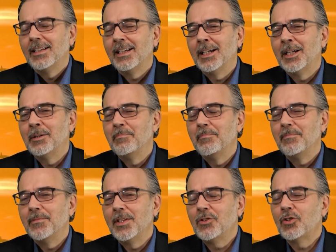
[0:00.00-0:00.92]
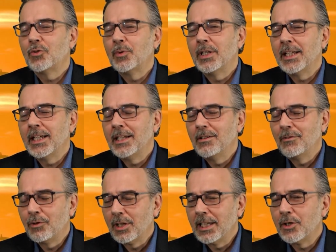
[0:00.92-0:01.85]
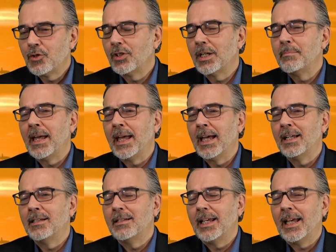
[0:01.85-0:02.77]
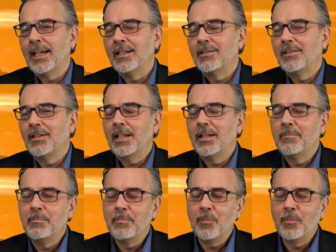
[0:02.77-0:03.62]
Um, this was a really, a really interesting man, and it,